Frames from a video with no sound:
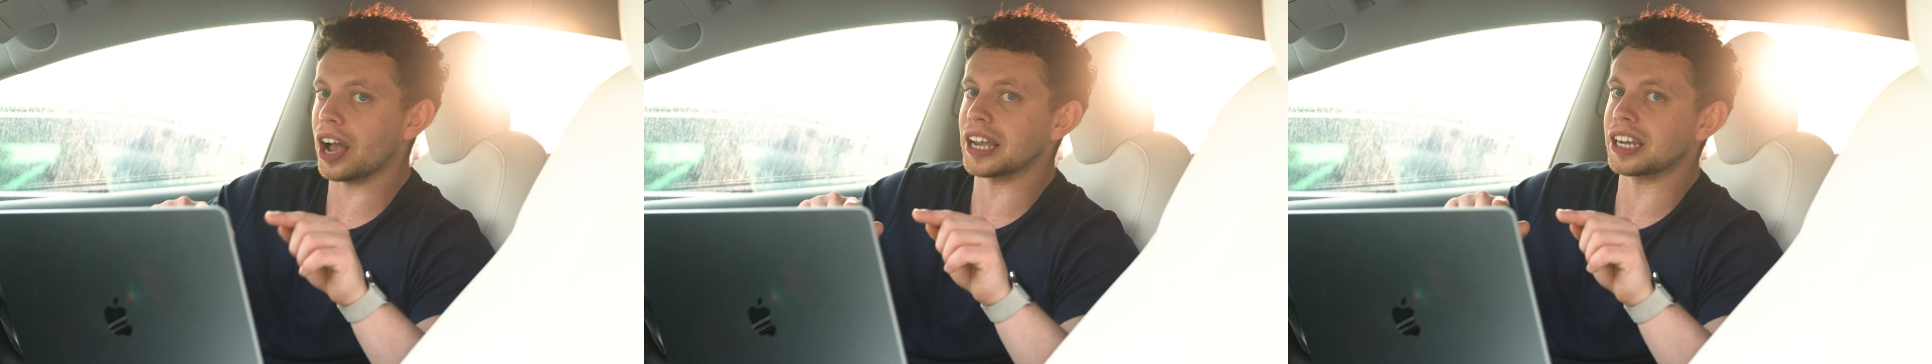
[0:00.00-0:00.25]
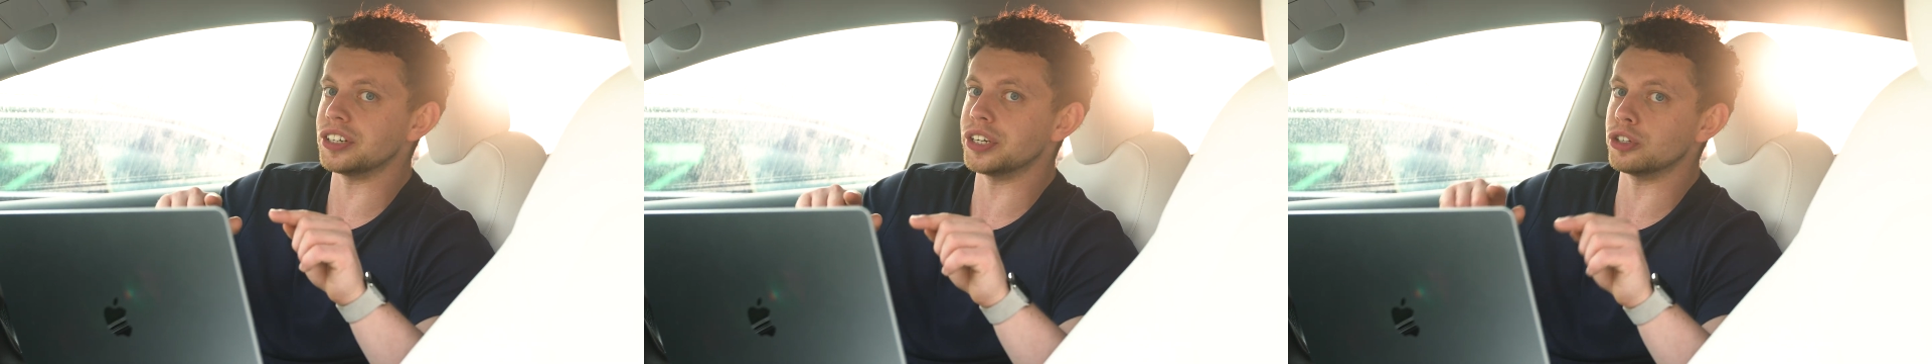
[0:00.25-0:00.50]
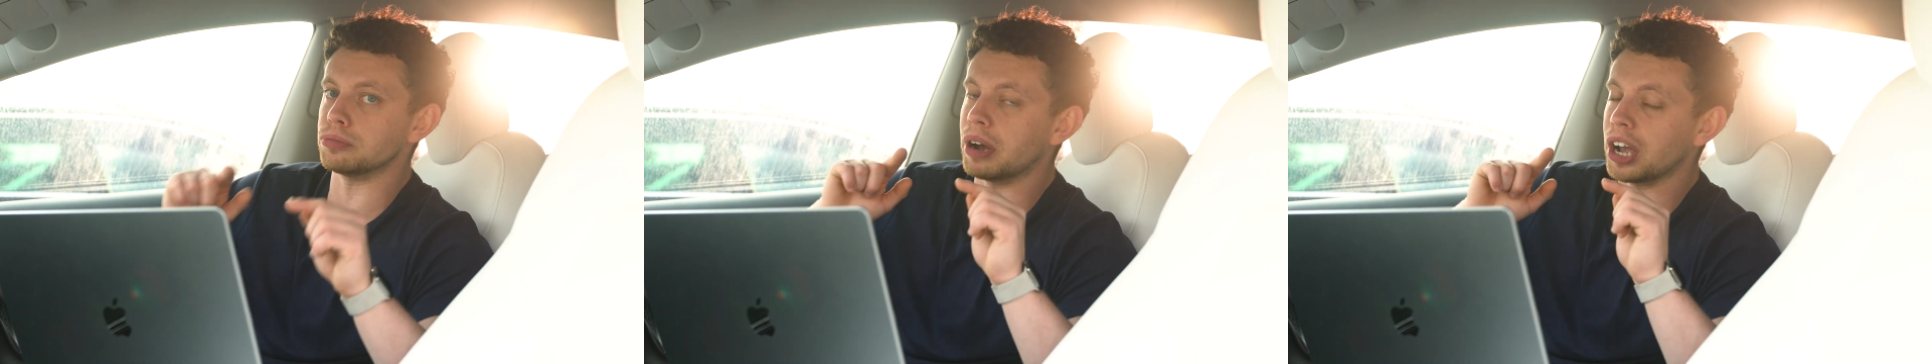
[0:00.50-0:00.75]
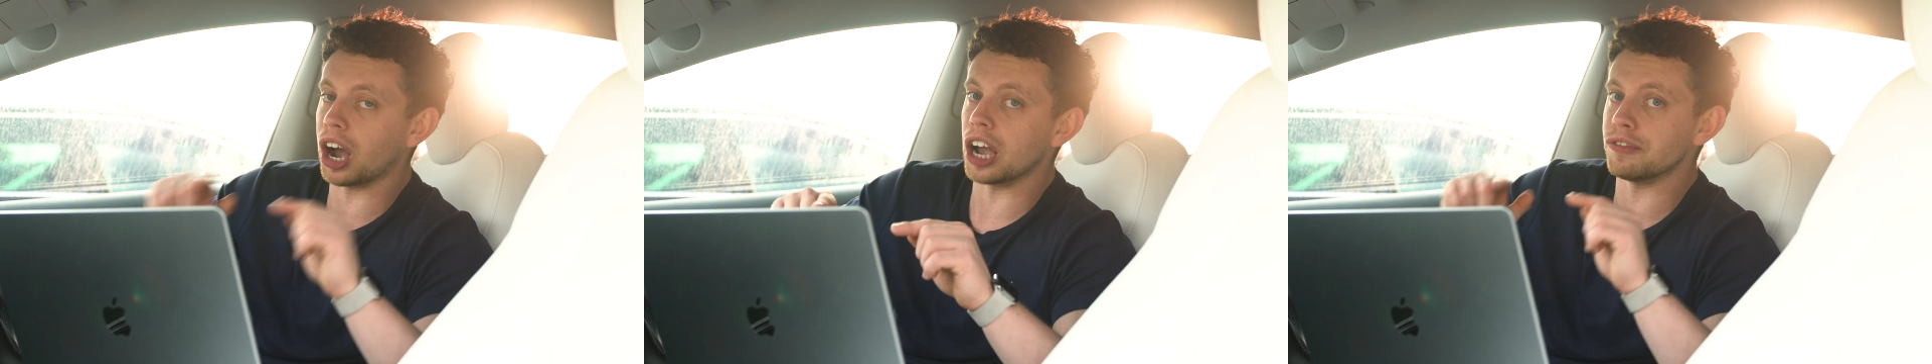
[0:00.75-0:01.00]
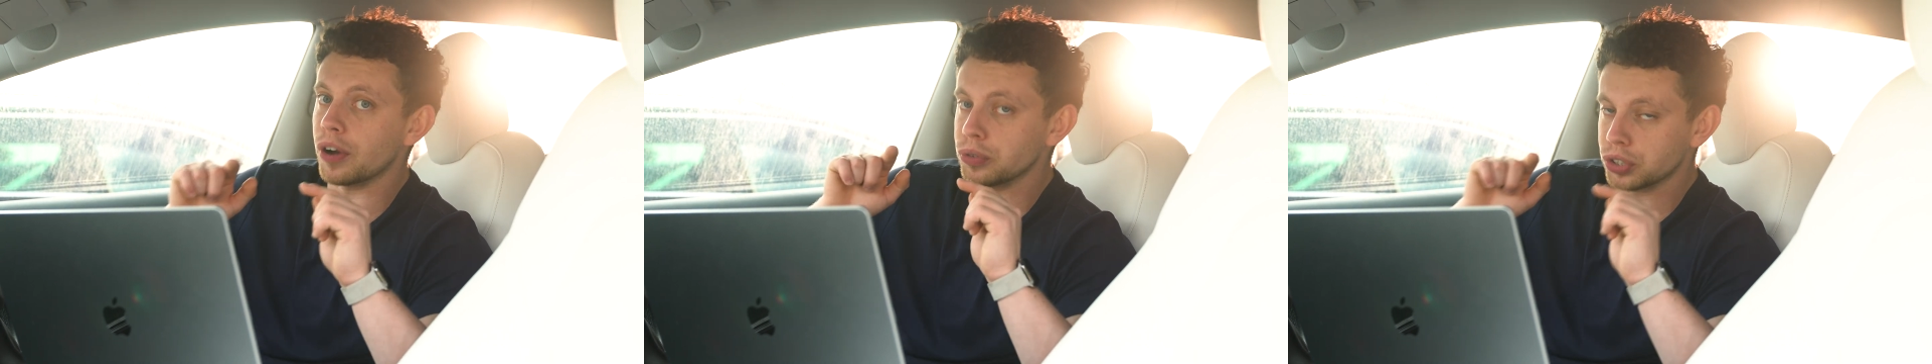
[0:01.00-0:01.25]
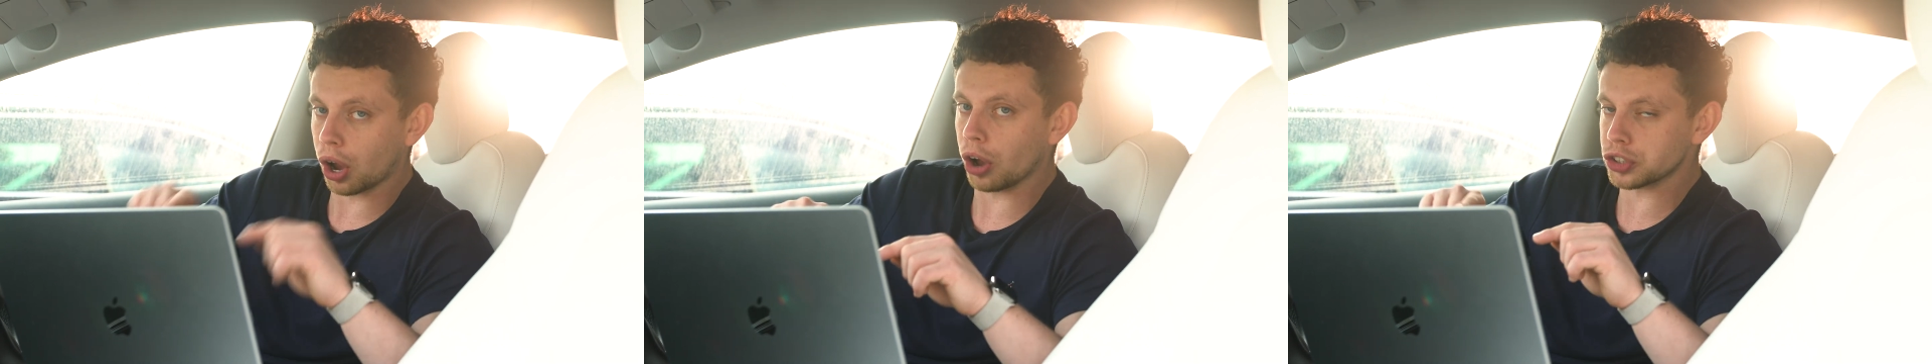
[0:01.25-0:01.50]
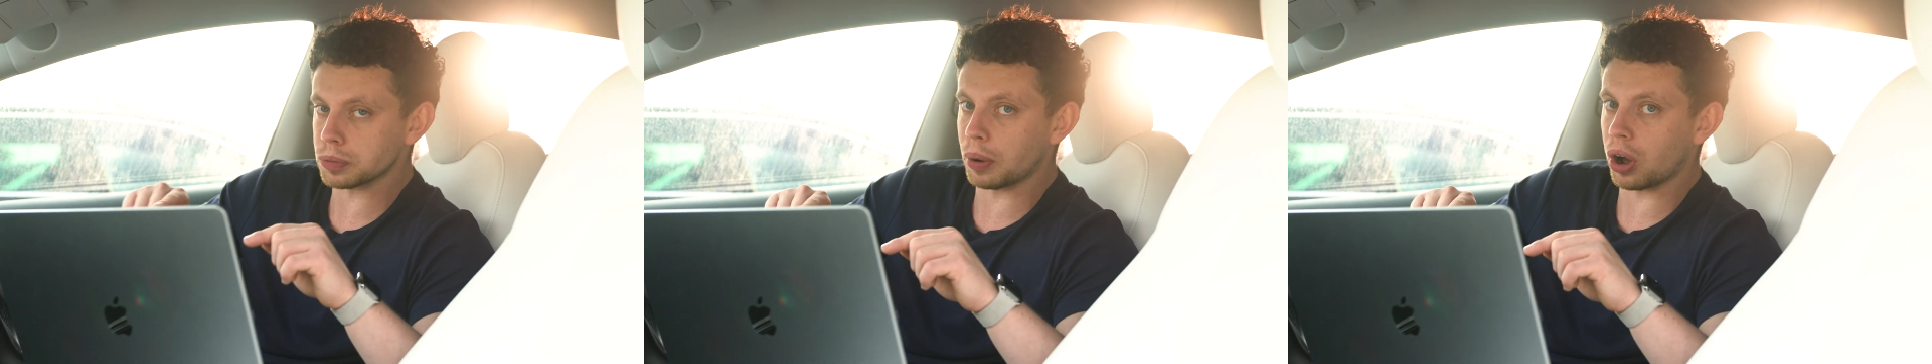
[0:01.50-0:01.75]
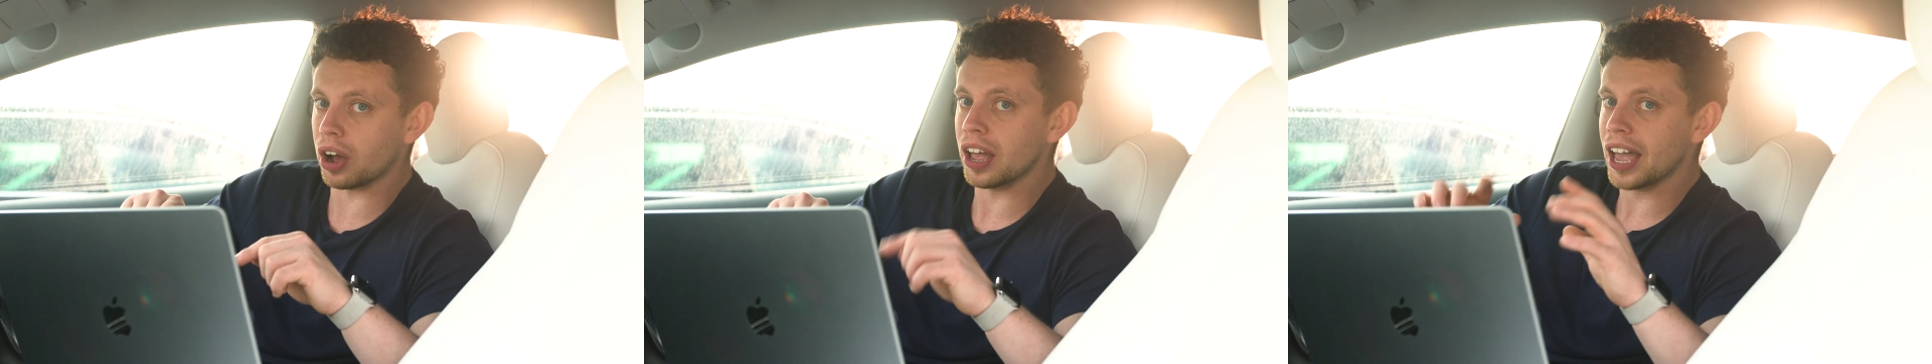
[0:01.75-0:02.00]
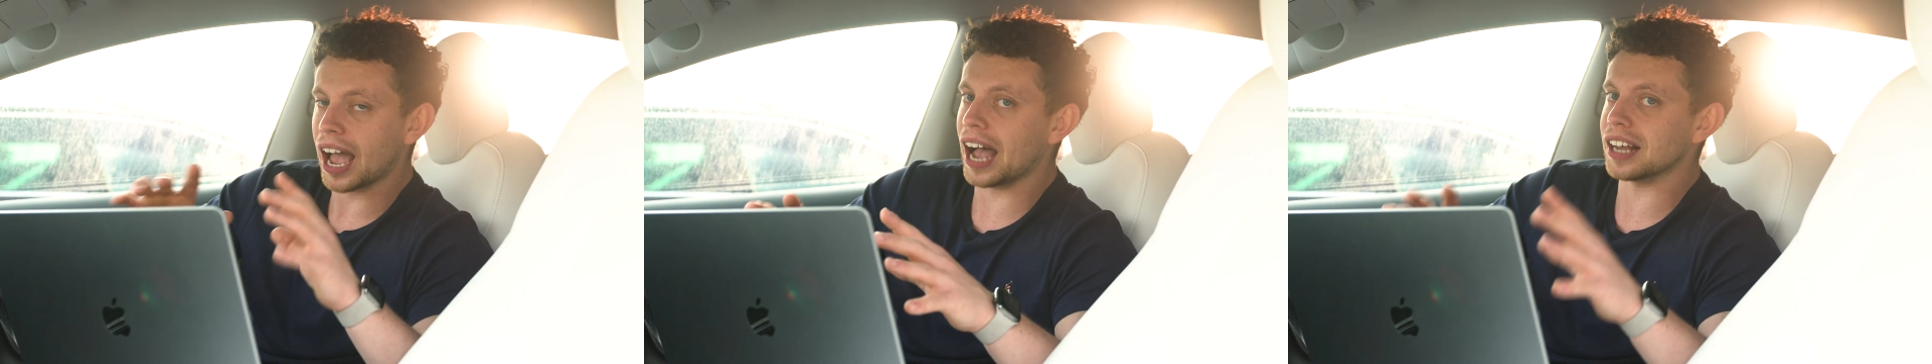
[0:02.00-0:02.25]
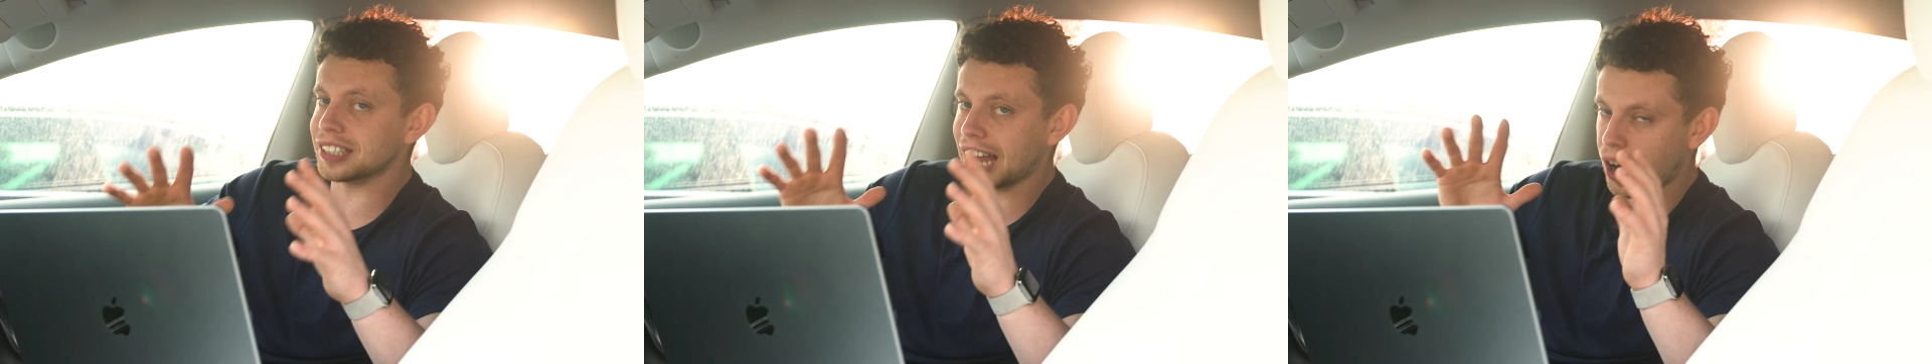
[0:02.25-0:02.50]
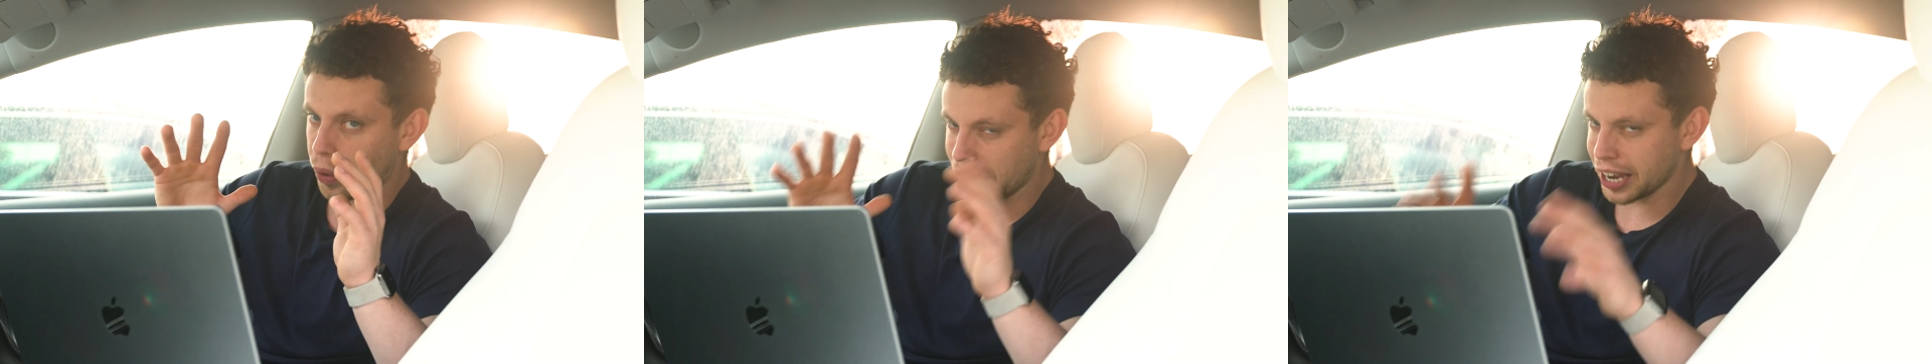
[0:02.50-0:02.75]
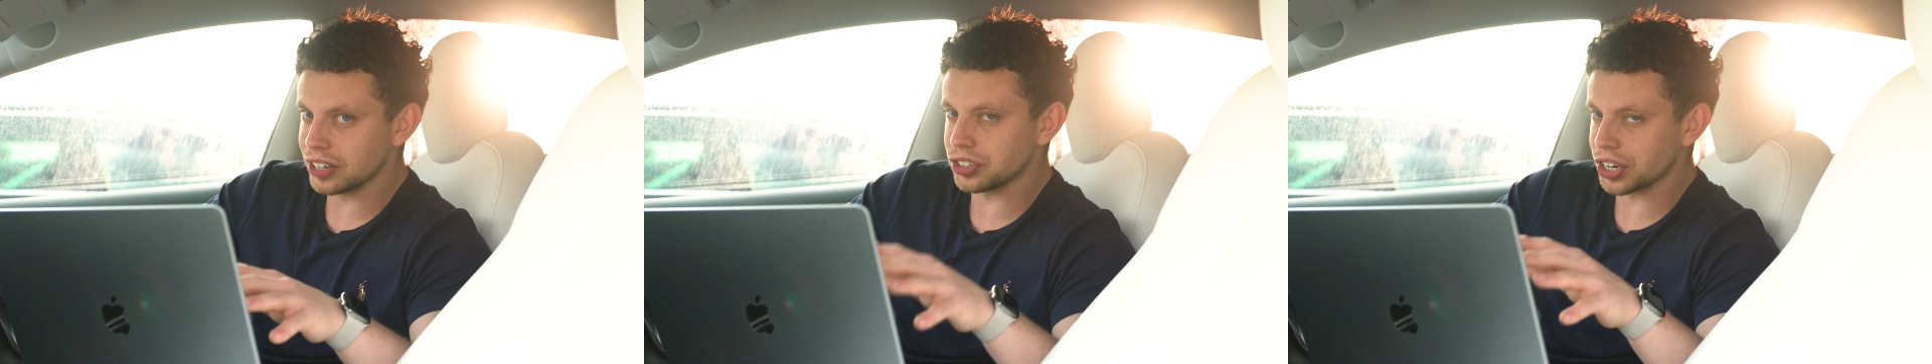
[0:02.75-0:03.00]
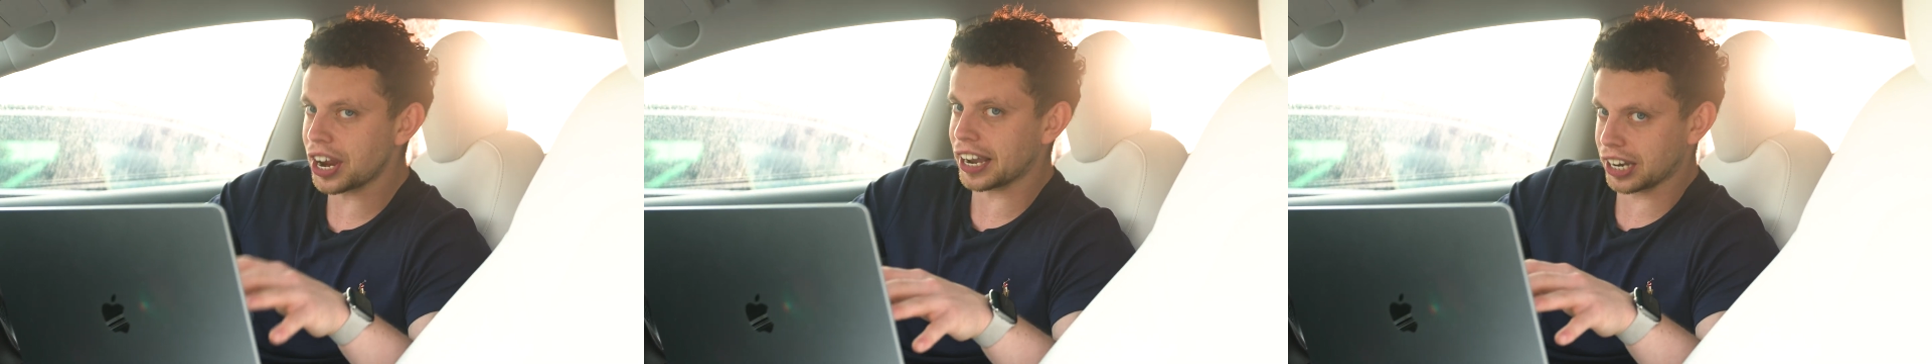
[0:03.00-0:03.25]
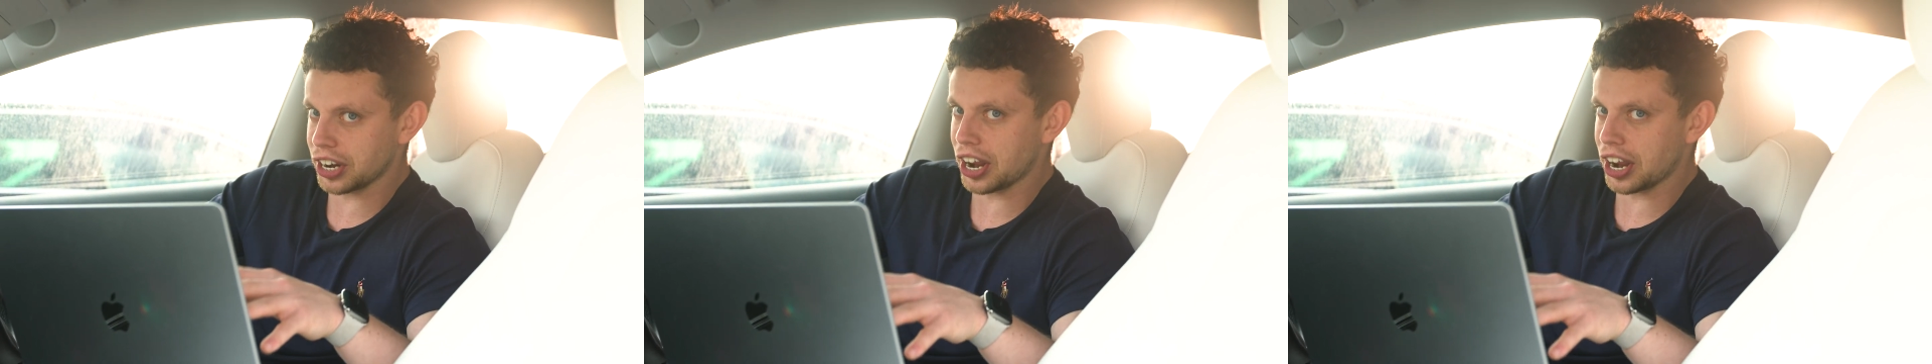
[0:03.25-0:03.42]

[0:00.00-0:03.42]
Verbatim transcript: I can use my iPhone's hotspot as our internet